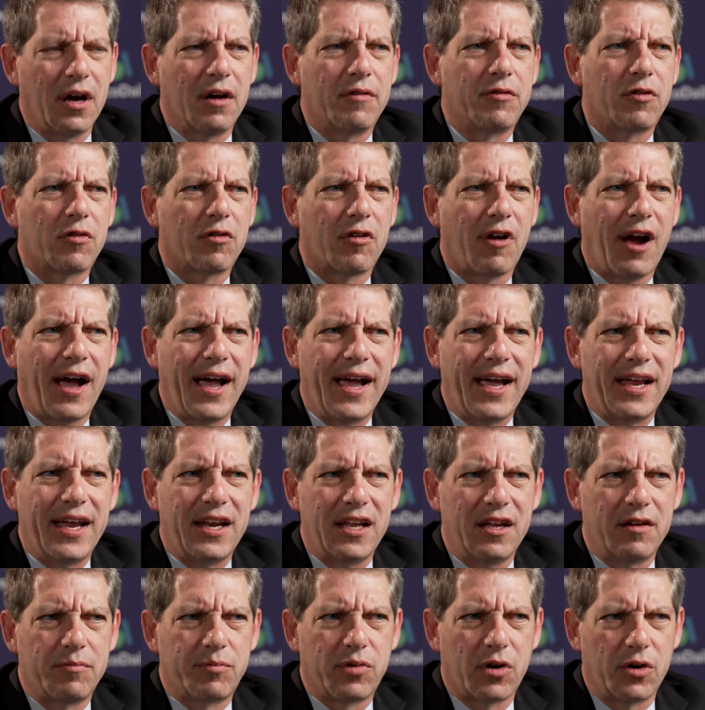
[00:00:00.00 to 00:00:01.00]
a
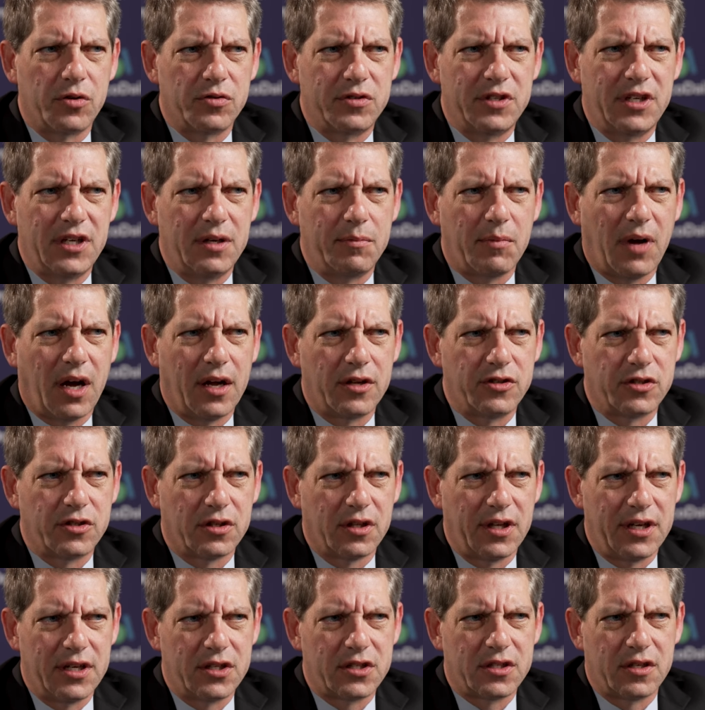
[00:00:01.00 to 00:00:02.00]
variety of protein
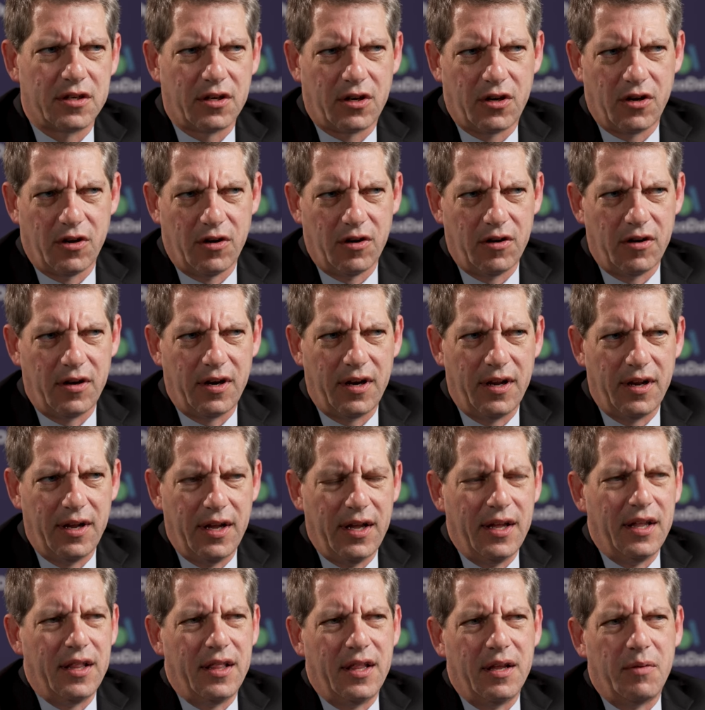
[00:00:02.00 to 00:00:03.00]
modulation occurred
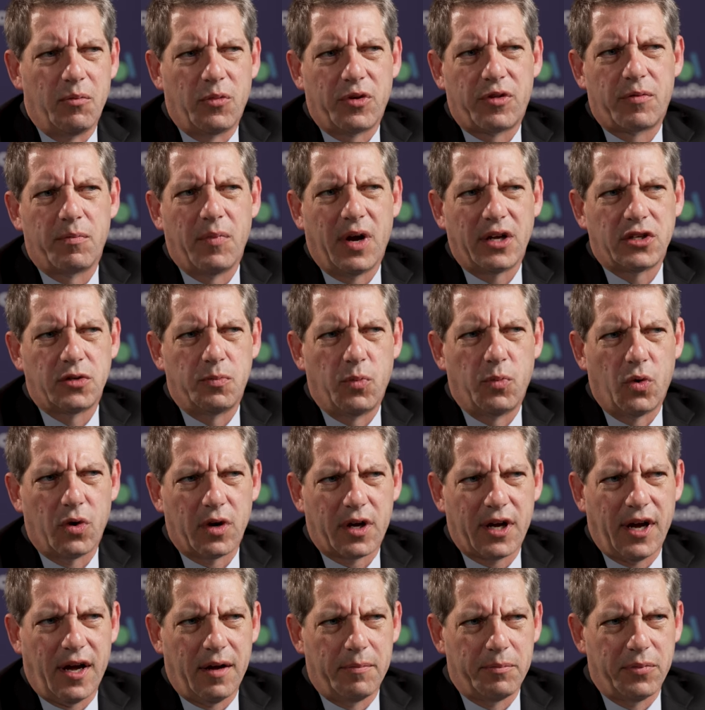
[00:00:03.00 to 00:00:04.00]
that was much more
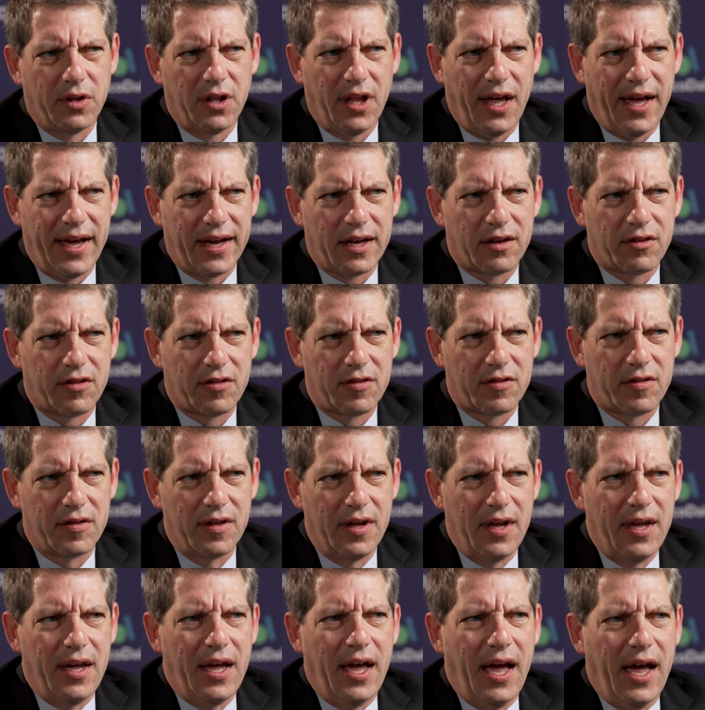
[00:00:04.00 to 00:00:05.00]
complex
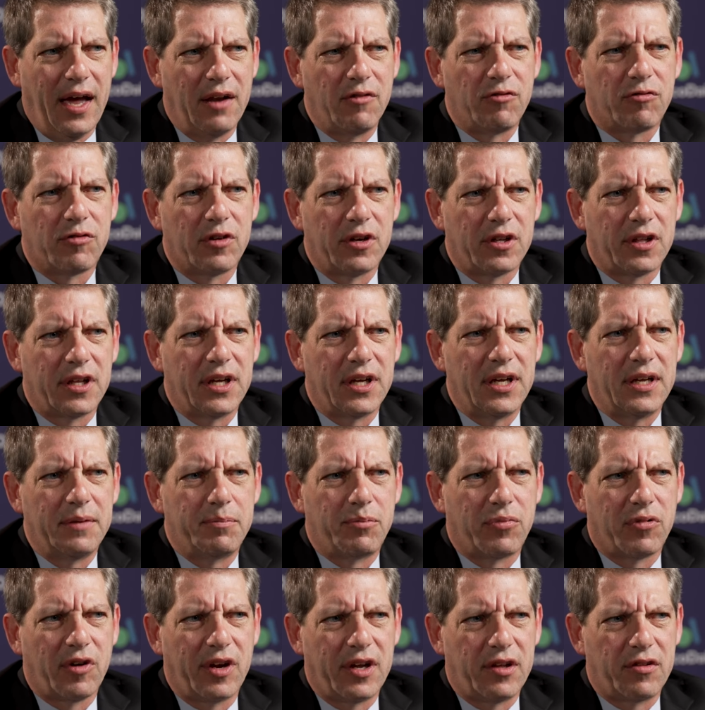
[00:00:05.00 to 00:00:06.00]
and really
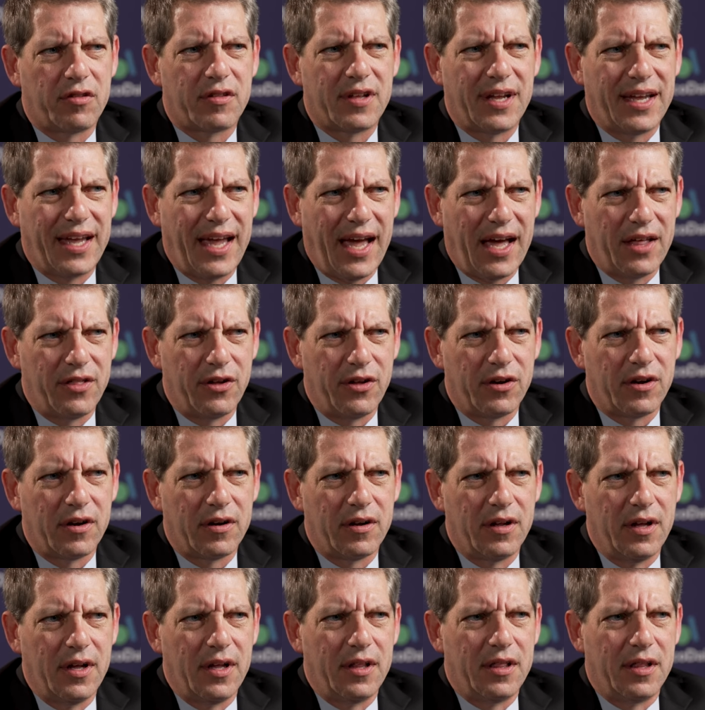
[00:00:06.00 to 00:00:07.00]
brings together
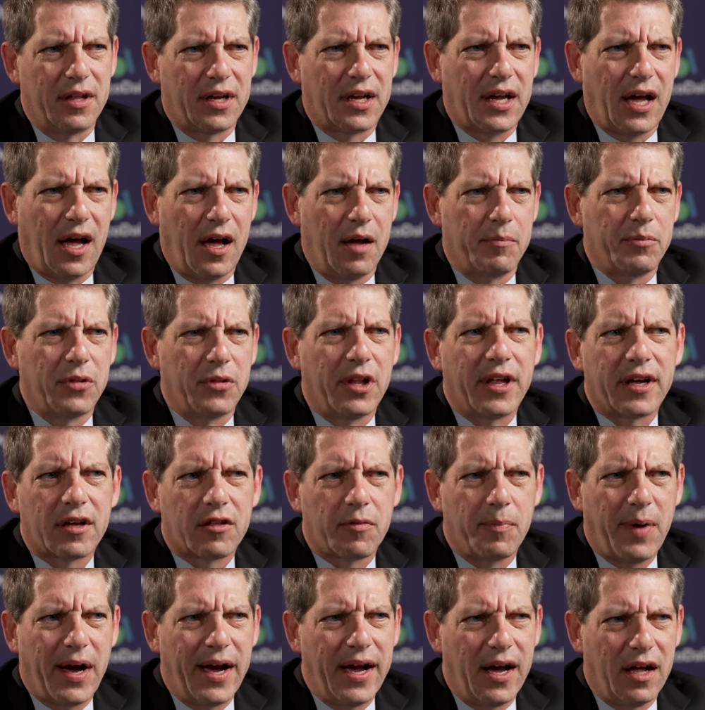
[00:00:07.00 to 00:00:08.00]
the complex
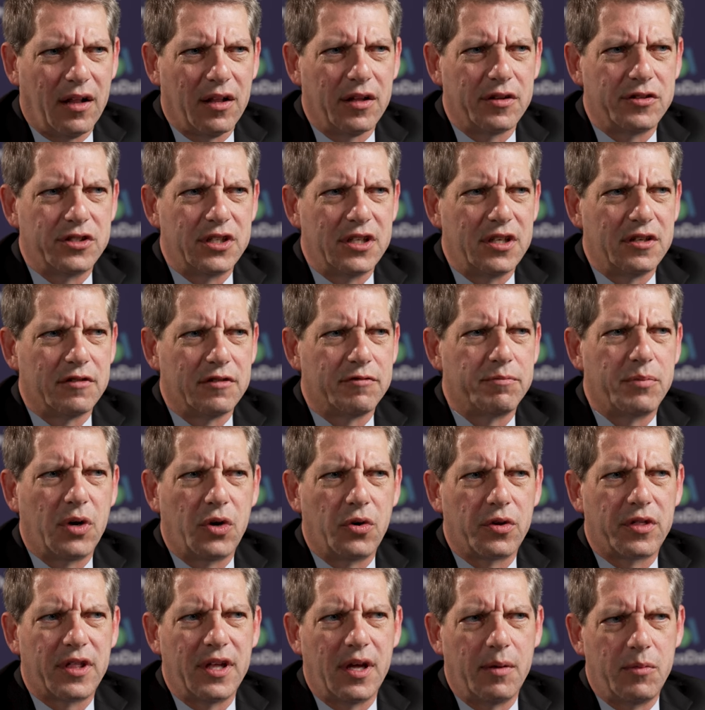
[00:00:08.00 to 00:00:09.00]
biology of
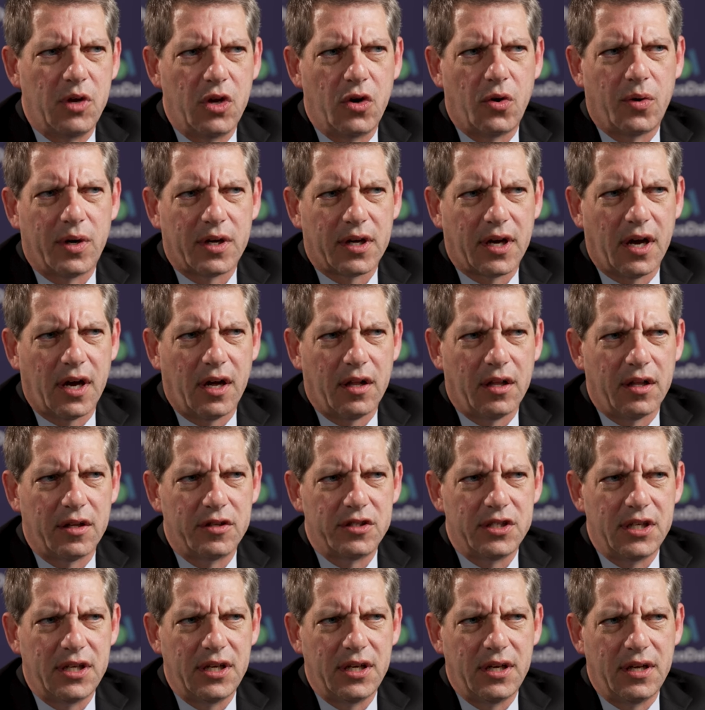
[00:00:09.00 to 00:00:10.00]
both
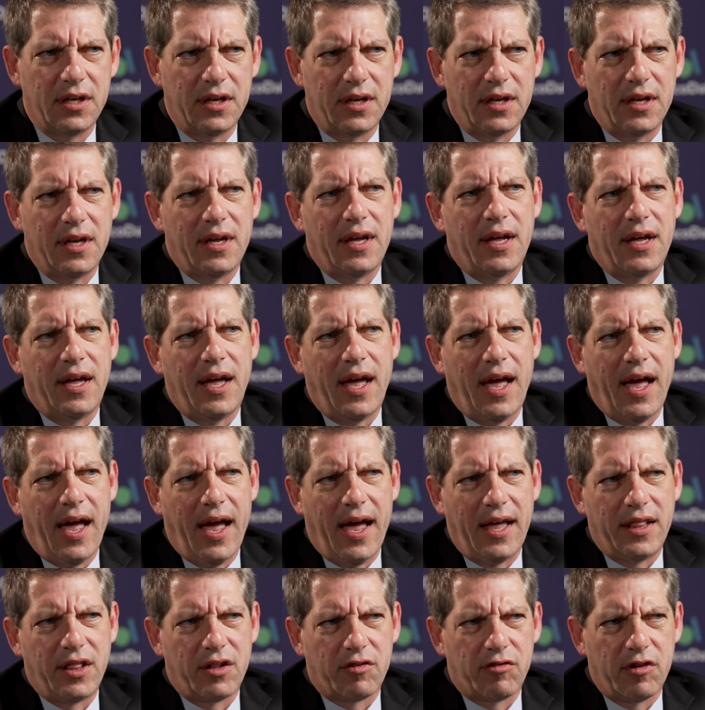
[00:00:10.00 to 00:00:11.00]
immuno-oncology
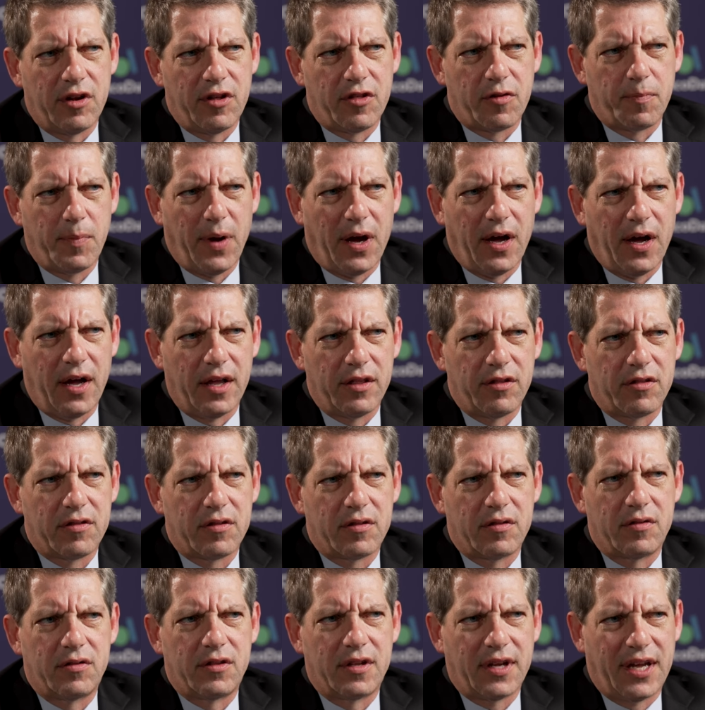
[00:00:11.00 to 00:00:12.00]
and the
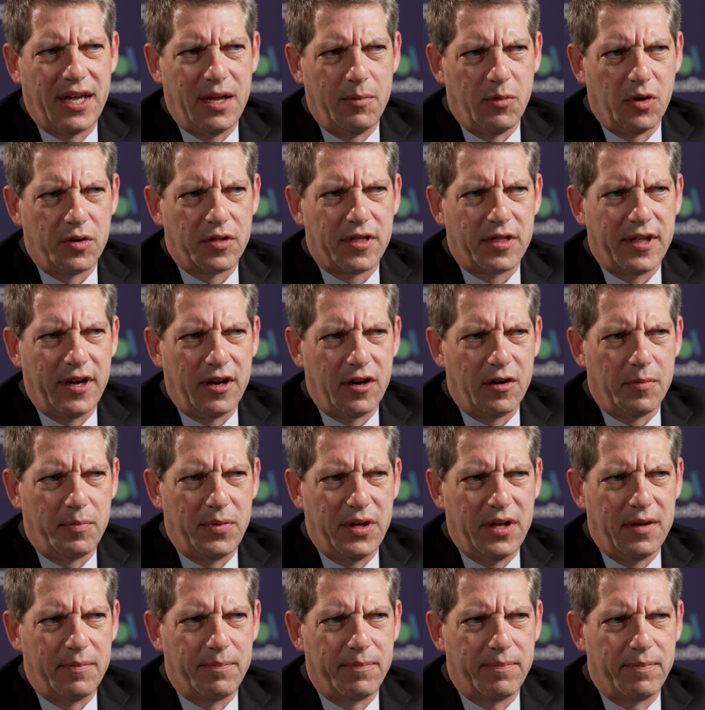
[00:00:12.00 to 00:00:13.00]
response to chemotherapy.